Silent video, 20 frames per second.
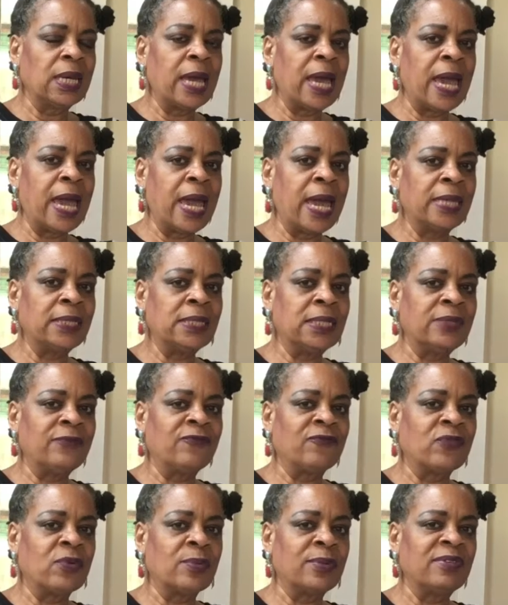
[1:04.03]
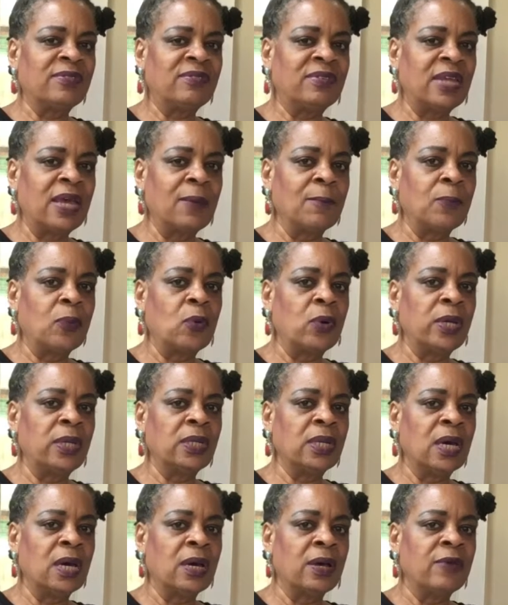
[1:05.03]
at it from a standpoint
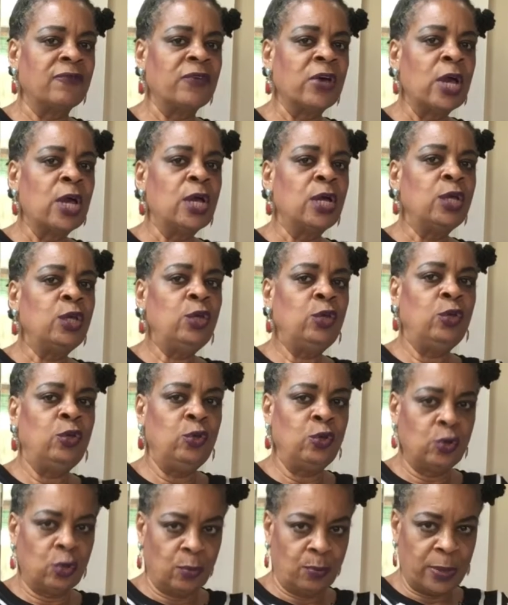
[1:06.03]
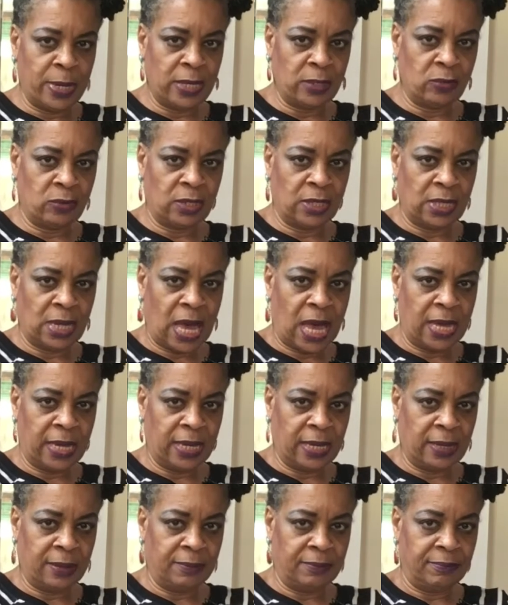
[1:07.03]
of you're better than I
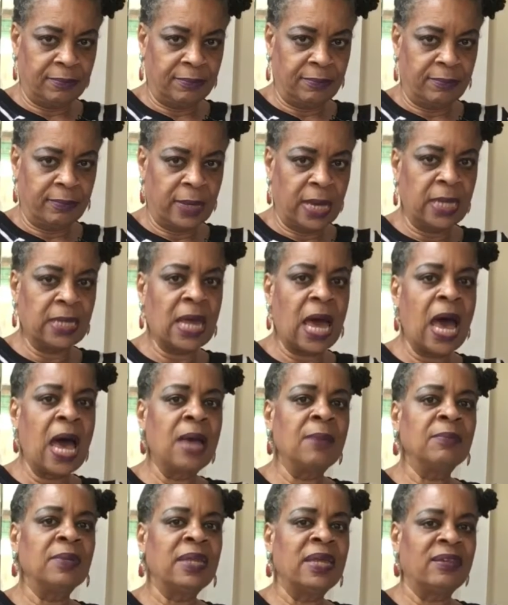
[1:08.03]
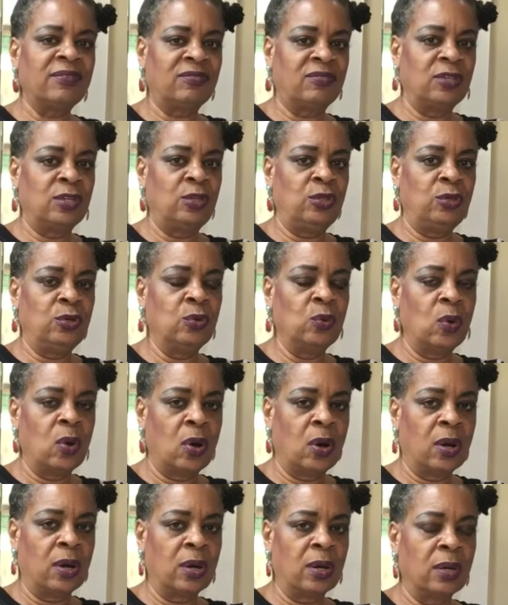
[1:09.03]
am and I'm less than you
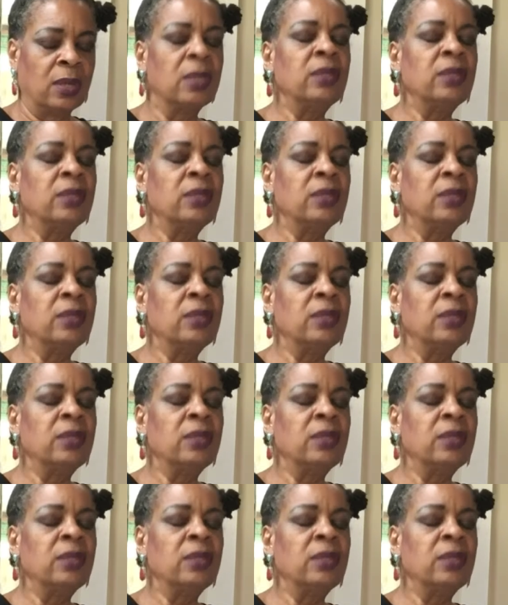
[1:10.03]
are,